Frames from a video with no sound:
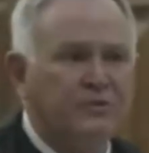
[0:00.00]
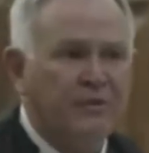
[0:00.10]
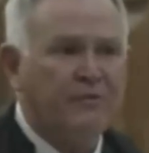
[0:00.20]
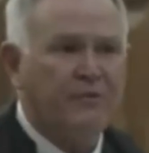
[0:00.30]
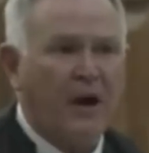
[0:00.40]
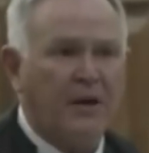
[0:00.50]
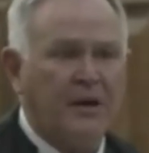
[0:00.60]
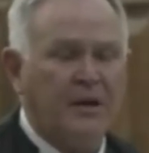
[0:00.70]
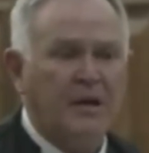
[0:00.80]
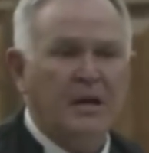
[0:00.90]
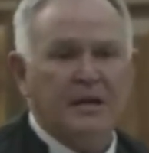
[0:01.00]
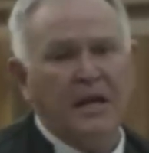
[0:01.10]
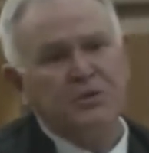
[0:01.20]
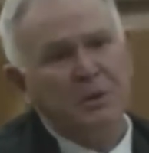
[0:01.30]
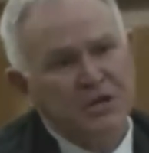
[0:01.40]
from firing. That's
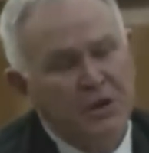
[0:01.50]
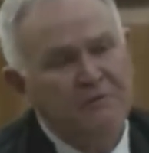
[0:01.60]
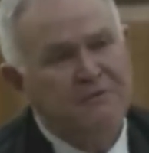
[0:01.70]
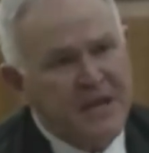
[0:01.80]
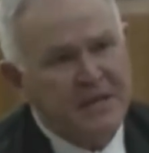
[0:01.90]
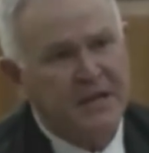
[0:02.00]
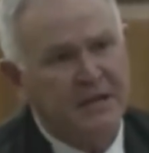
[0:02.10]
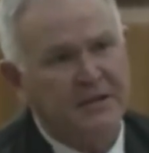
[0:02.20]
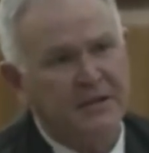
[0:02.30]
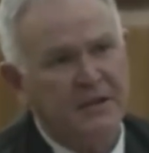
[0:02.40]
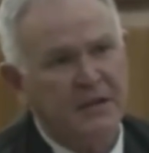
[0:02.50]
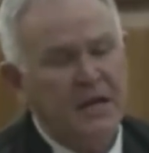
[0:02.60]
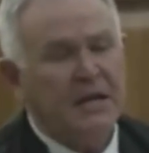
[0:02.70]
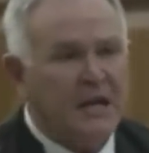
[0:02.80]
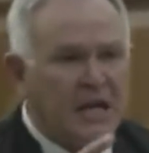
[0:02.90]
why he's convicted.
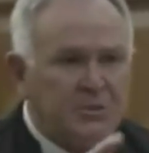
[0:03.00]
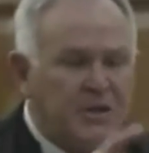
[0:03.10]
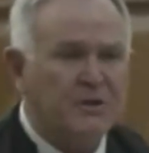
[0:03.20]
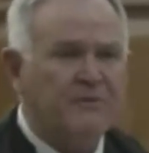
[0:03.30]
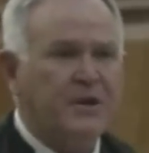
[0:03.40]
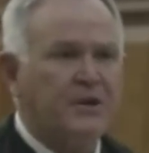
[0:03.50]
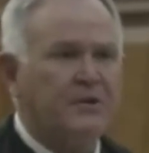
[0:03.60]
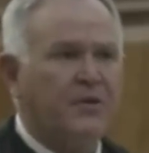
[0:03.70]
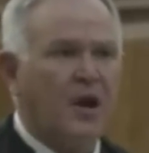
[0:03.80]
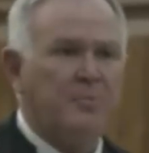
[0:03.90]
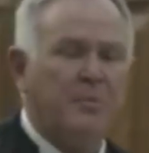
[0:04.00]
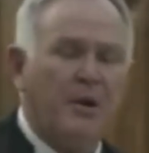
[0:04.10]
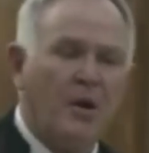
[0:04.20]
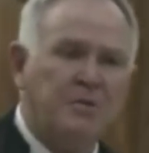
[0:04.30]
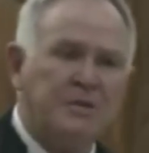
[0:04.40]
That's why he's convicted of culpable
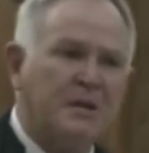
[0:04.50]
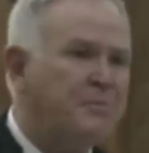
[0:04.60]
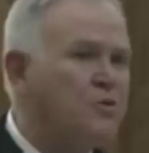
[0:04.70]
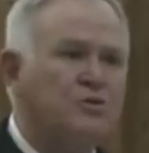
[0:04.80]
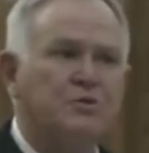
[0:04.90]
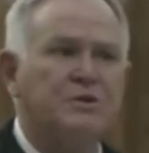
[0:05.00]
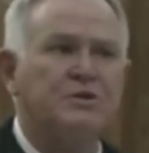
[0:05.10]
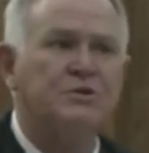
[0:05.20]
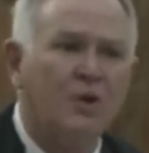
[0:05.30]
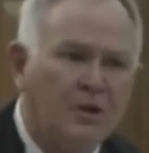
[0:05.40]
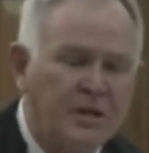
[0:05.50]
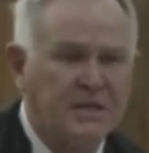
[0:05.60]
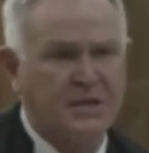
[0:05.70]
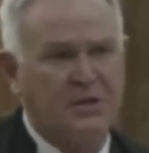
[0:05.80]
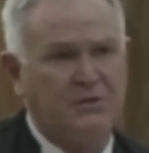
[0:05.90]
homicide, because he was not
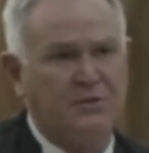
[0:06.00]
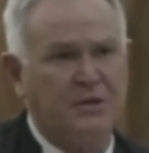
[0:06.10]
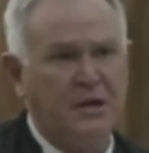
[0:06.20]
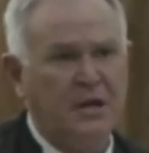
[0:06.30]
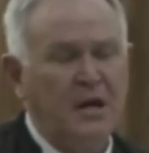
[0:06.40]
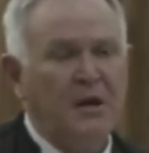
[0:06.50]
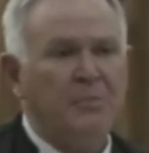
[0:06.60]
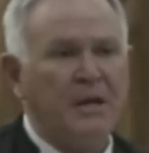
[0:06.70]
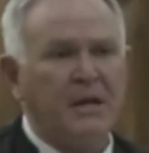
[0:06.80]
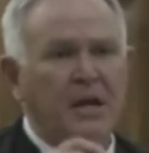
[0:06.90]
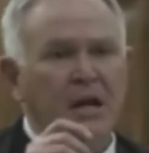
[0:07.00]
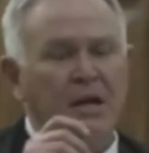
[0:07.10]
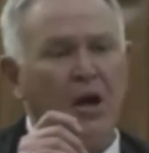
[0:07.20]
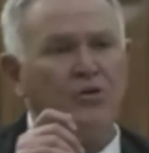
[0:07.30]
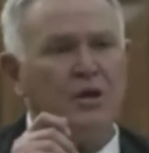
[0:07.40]
excused. But now
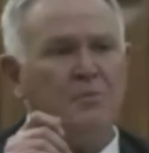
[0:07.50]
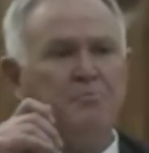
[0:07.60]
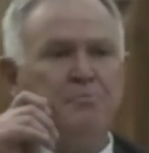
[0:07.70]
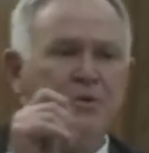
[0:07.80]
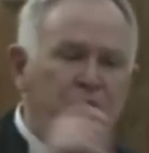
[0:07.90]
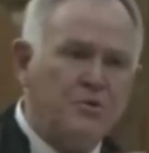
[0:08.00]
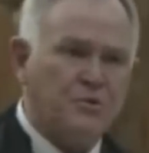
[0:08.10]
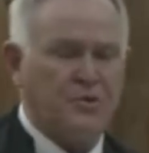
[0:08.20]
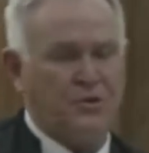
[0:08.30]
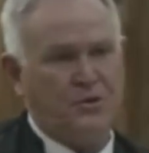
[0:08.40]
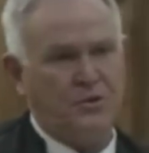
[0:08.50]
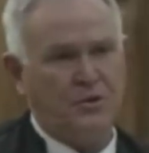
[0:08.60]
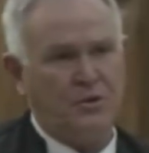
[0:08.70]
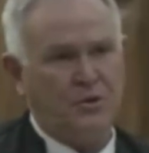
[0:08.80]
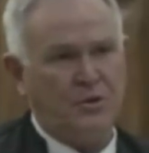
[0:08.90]
to impute
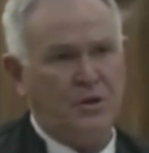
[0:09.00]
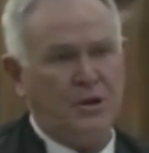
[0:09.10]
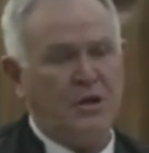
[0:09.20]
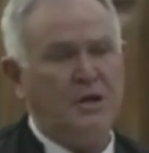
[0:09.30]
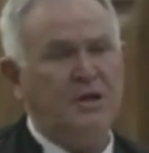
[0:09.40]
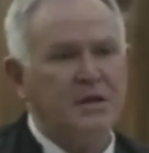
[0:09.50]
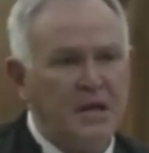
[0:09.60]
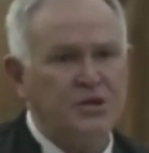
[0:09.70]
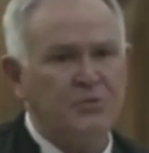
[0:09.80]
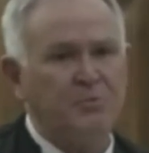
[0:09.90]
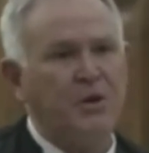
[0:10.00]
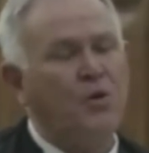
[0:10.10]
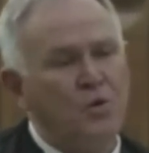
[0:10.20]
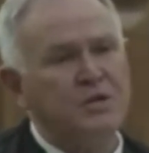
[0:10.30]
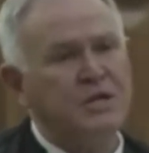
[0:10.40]
intention
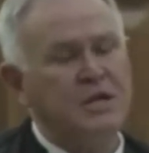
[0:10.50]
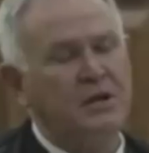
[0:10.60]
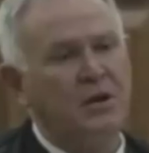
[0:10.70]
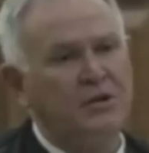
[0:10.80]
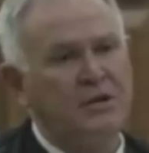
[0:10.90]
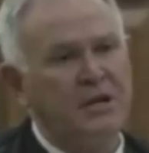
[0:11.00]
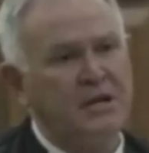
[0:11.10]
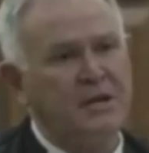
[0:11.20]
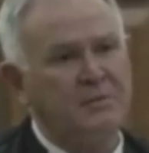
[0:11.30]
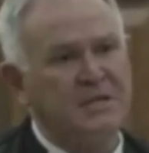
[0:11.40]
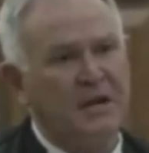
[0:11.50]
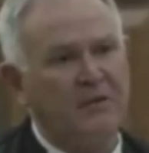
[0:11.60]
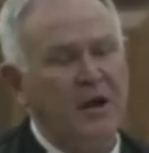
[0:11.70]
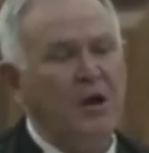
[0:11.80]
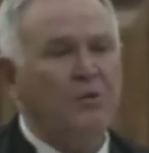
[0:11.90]
because he contradicted
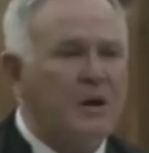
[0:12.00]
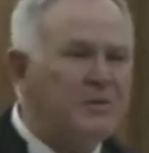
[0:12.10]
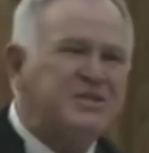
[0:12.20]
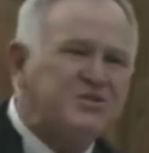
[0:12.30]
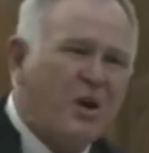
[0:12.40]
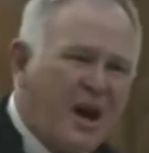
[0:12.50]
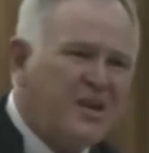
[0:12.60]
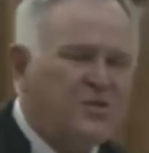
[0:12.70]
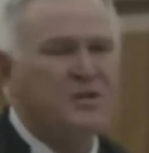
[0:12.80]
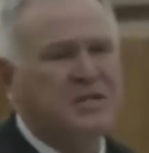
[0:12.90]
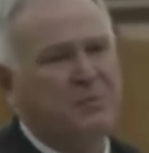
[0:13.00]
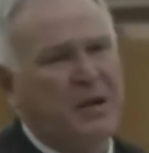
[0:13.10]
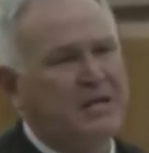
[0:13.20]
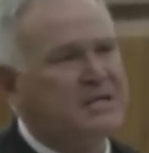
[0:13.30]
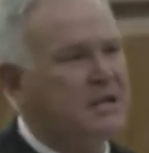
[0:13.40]
himself, where he was trying to explain
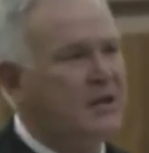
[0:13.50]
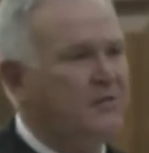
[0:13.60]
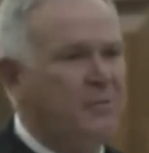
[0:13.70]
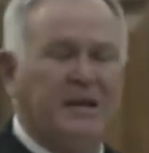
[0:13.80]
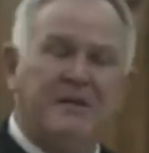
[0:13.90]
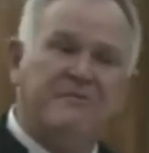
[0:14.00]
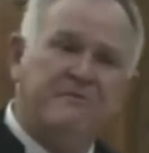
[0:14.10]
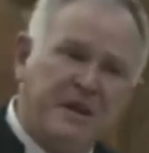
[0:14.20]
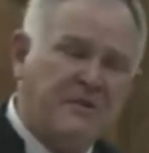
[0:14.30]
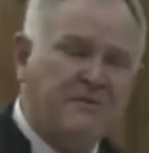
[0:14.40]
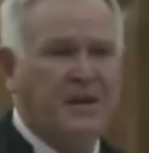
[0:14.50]
his state of mind in very, very